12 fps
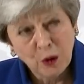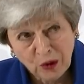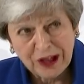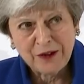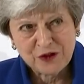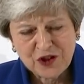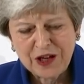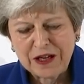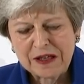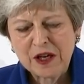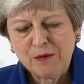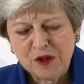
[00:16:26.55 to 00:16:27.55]
We all have to
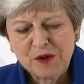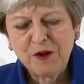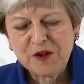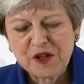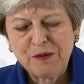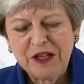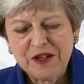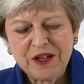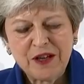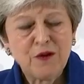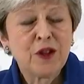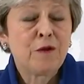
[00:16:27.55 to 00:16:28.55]
take some
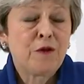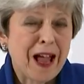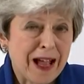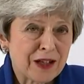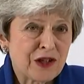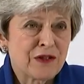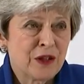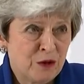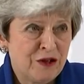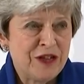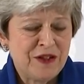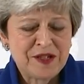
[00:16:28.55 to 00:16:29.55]
responsibility for the fact
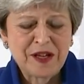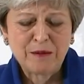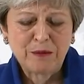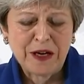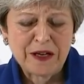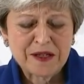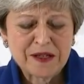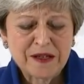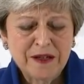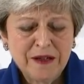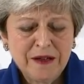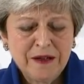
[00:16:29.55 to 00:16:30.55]
that we're in this
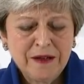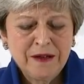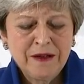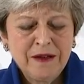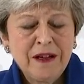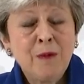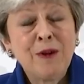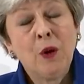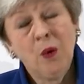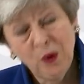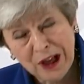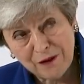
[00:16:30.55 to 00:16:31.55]
impasse. And
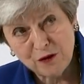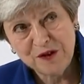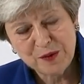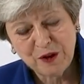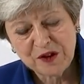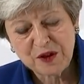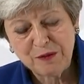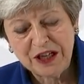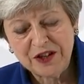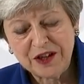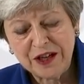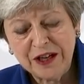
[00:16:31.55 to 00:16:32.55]
we all have a
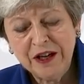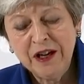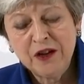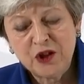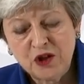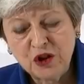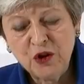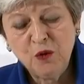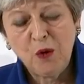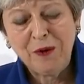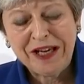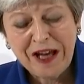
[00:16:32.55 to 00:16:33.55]
responsibility to
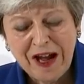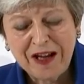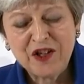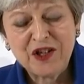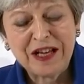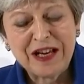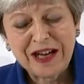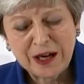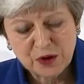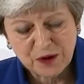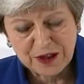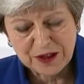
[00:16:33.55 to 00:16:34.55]
do what we can to get
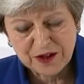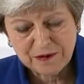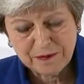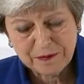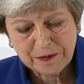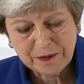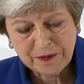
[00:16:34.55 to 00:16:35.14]
out of it.